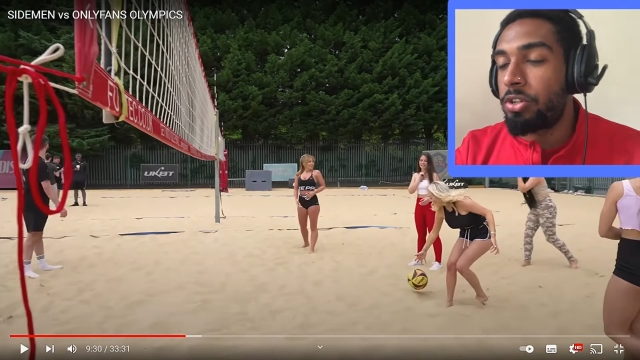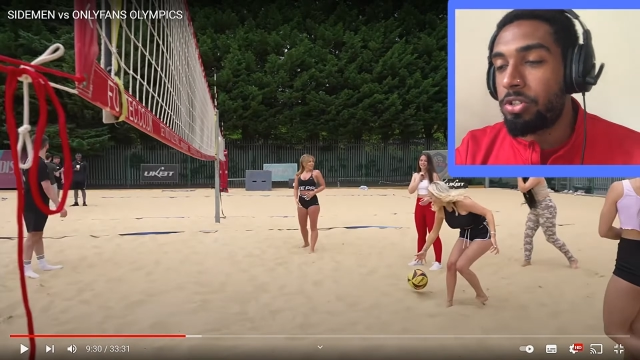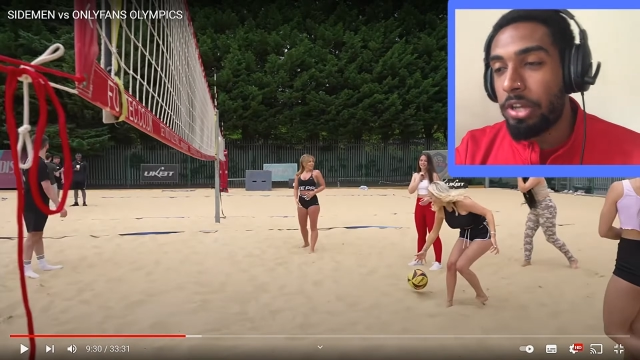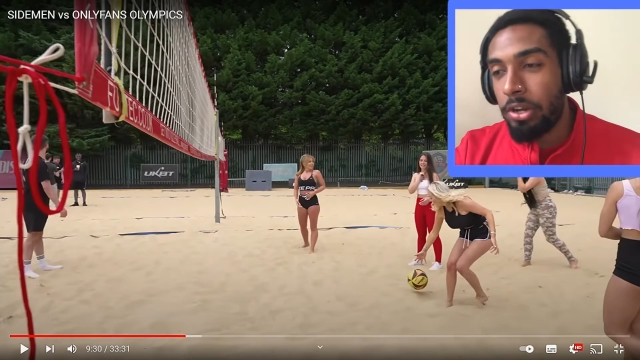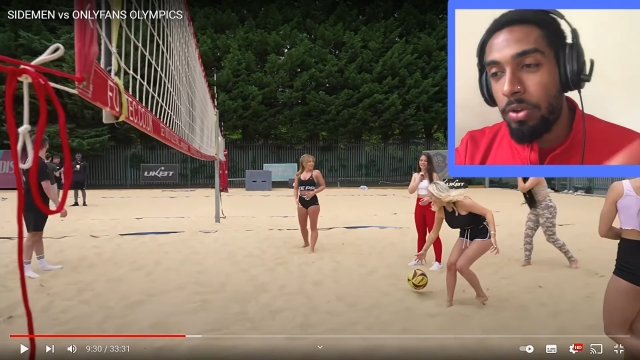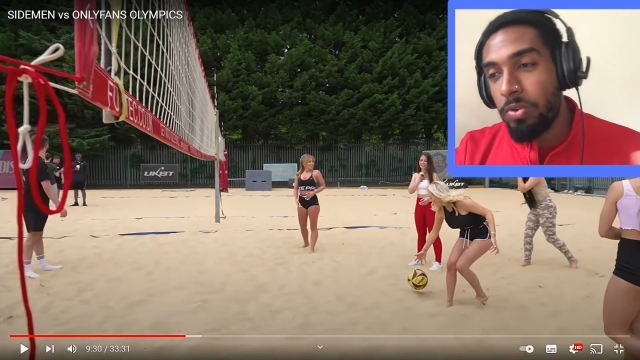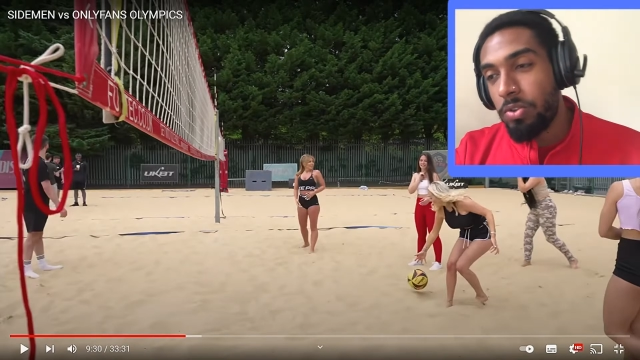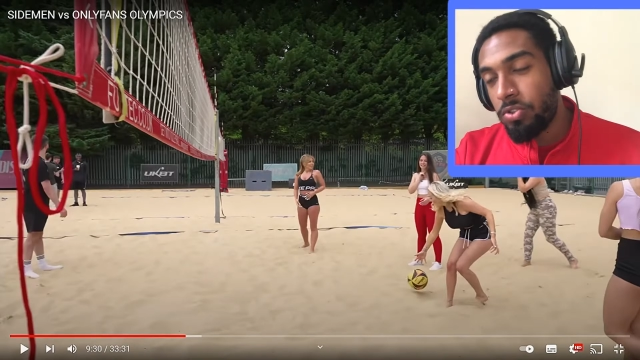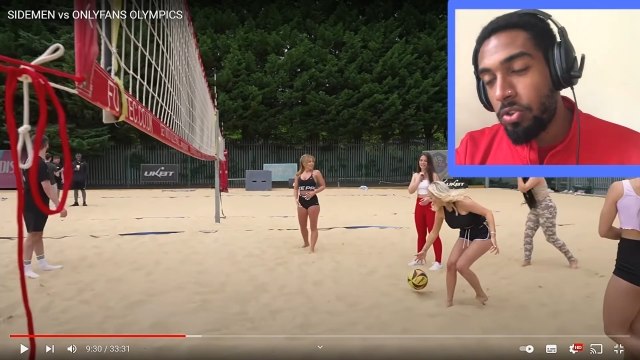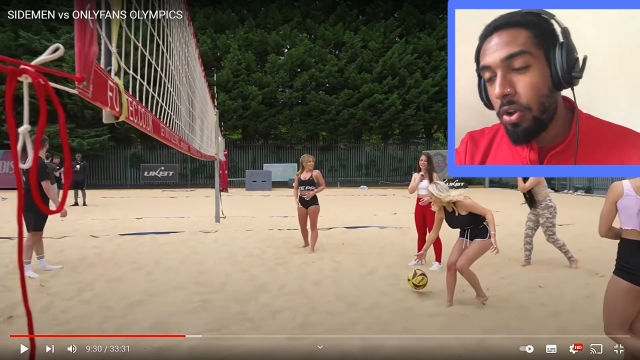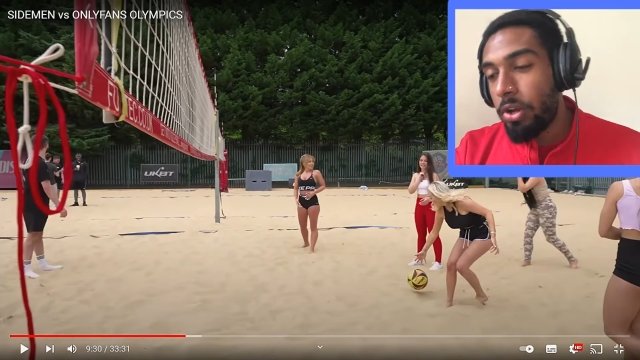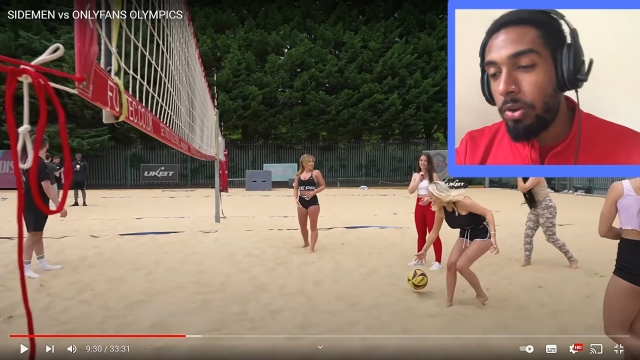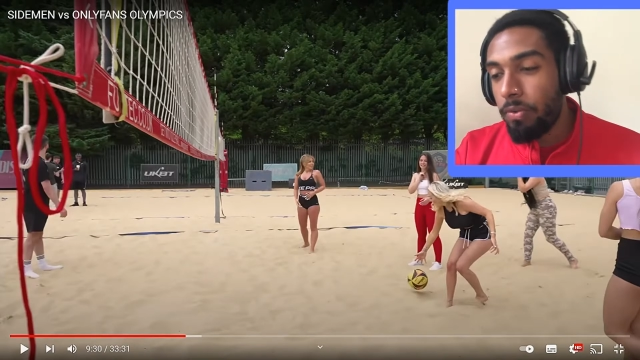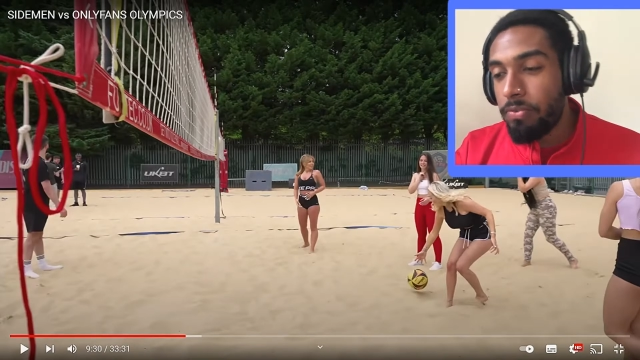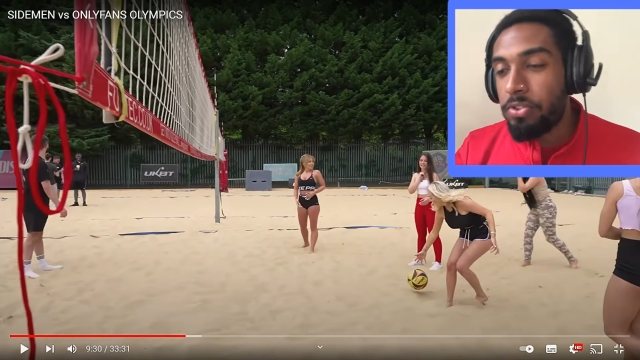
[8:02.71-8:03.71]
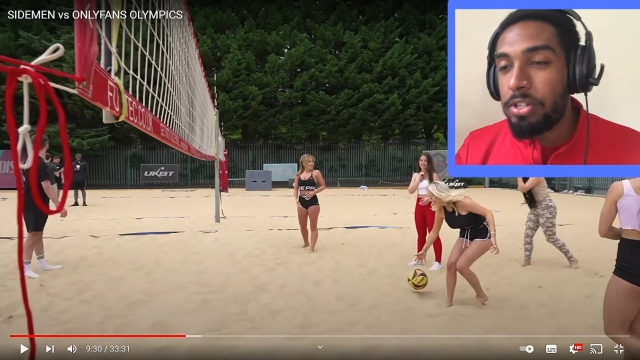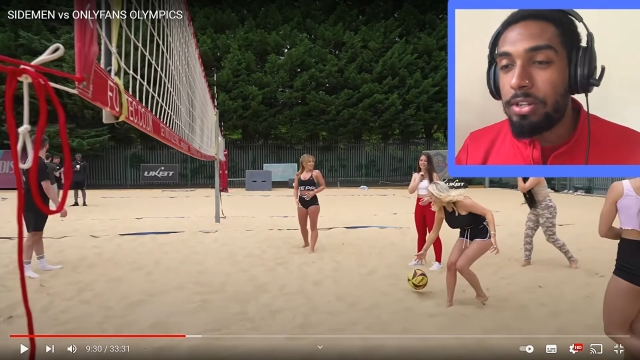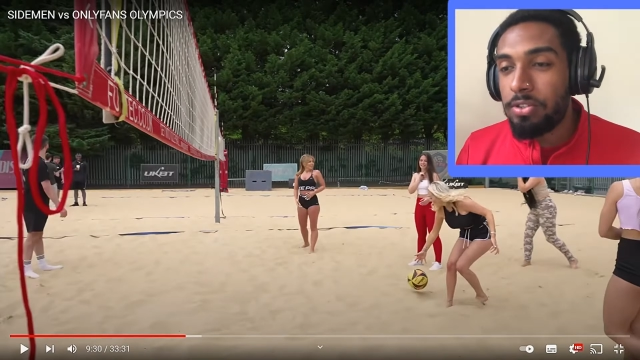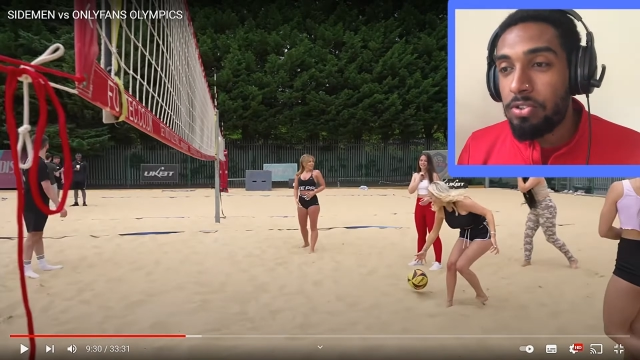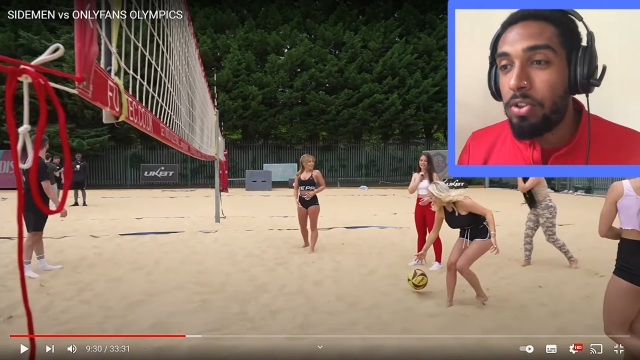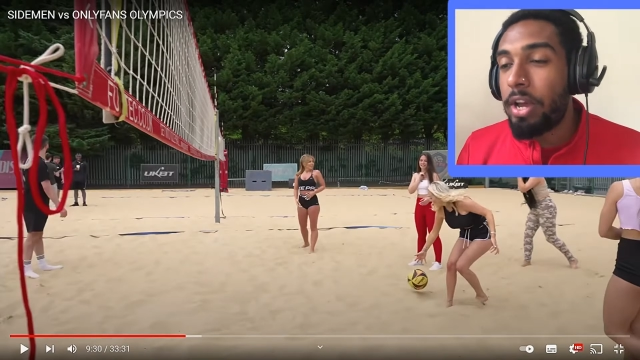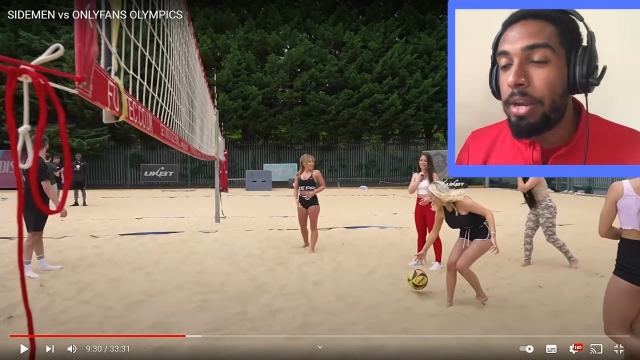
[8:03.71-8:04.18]
because I know obviously
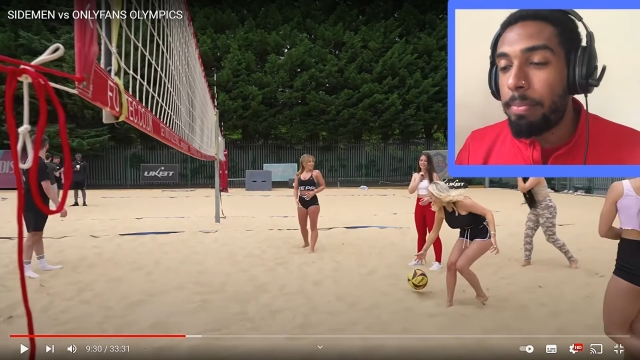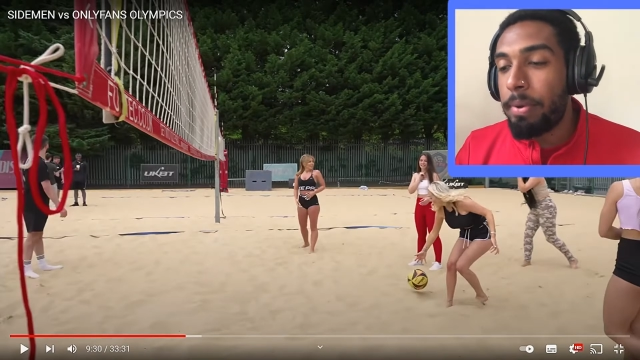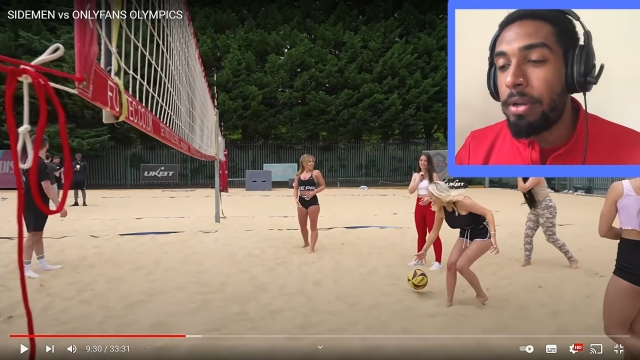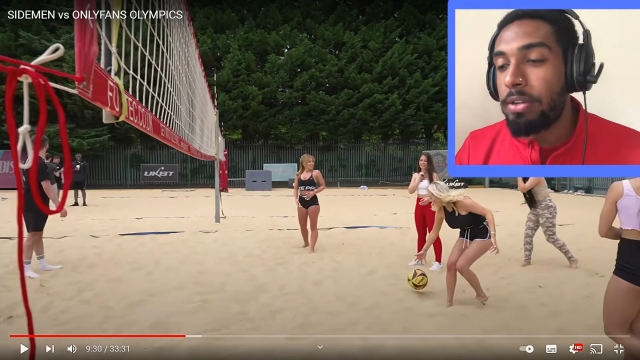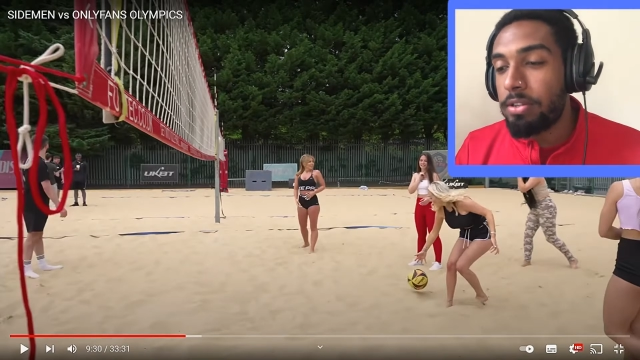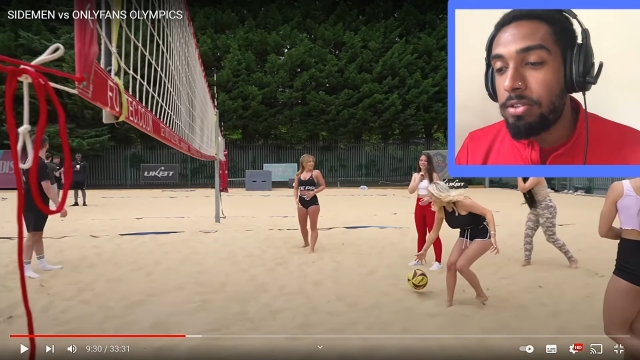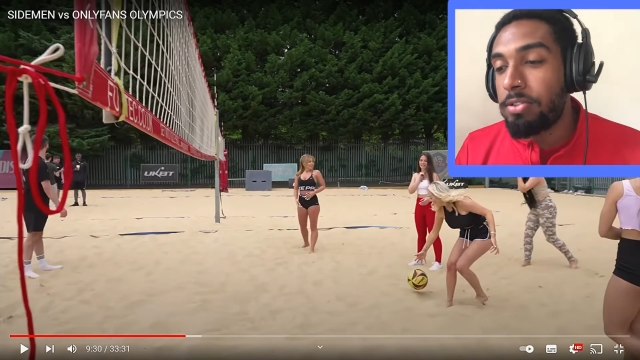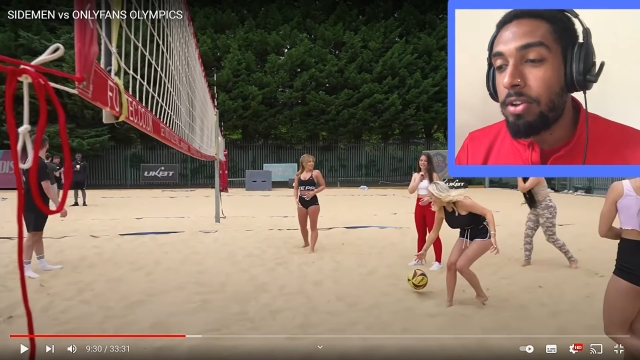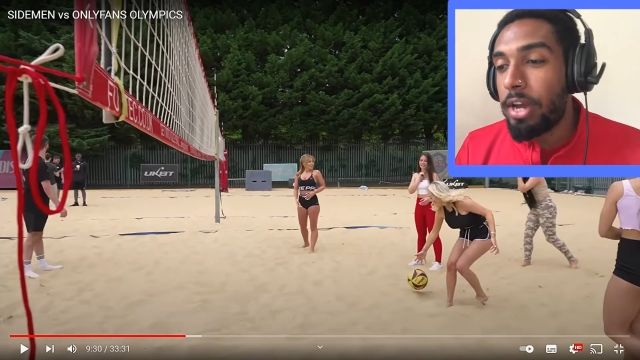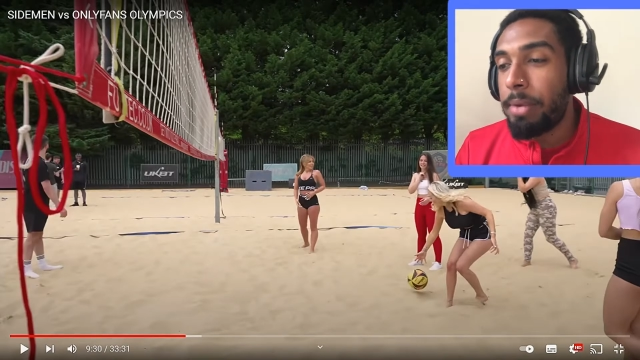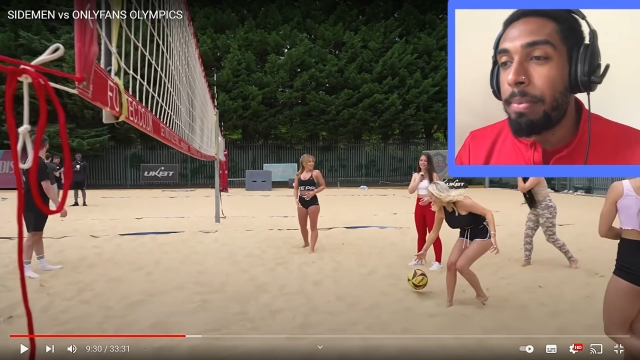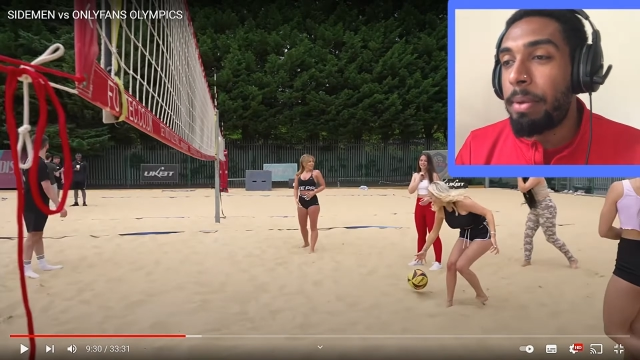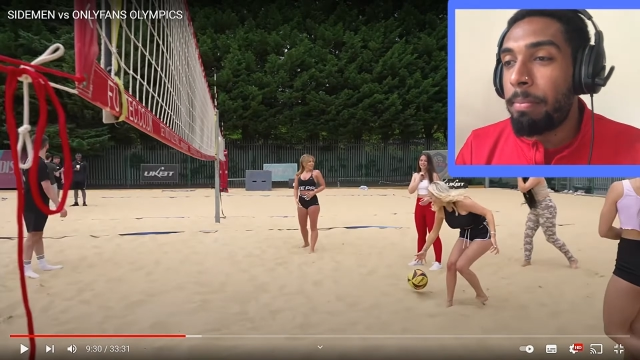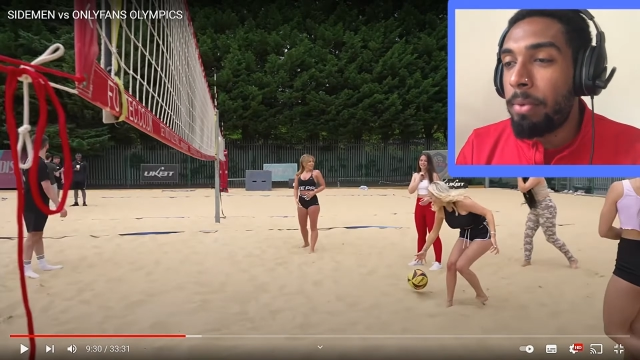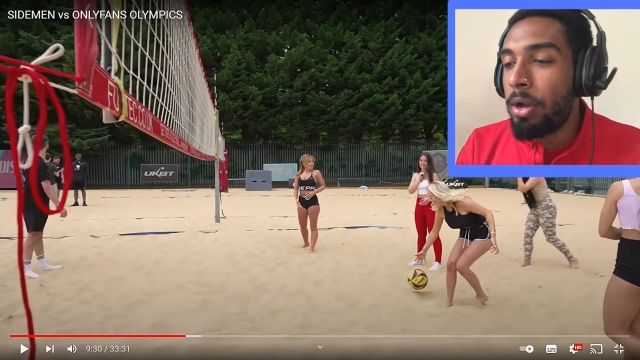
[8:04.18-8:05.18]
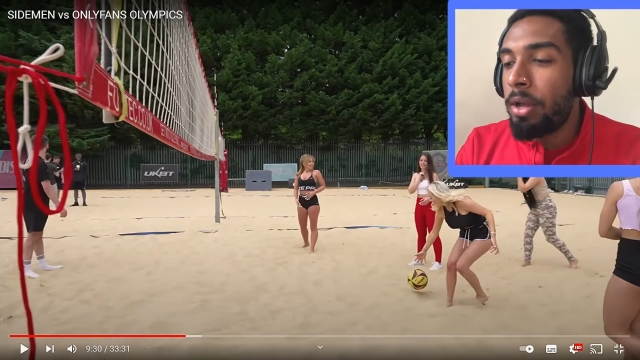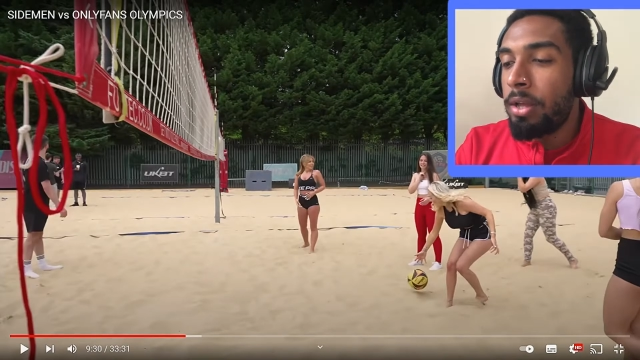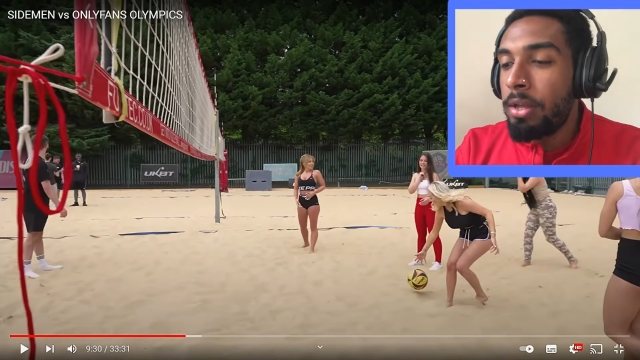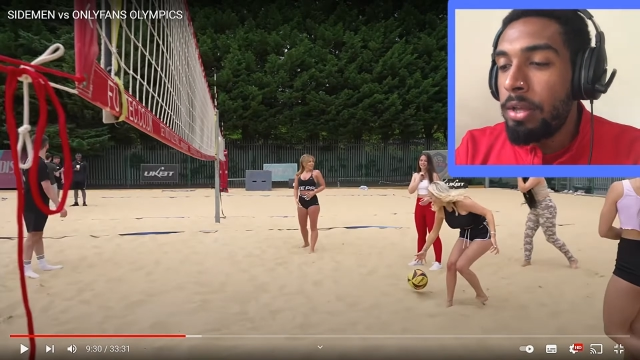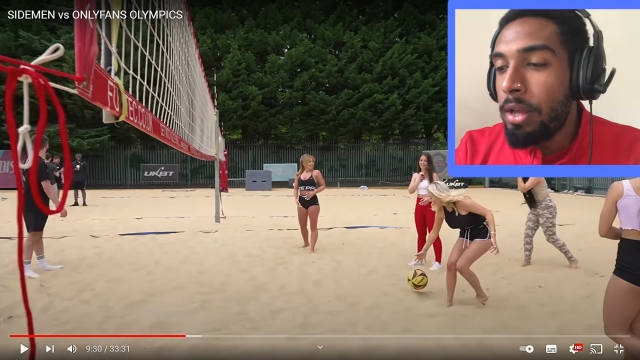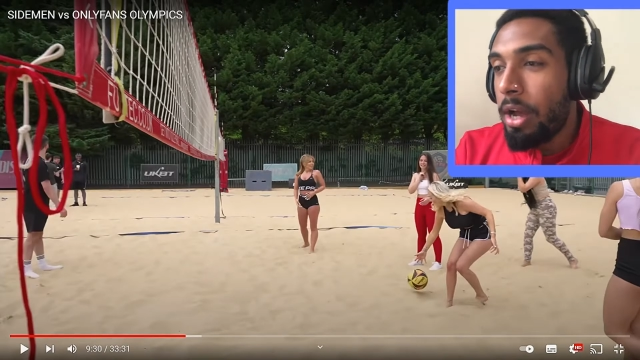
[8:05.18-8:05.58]
the Sidemen is a Sidemen, but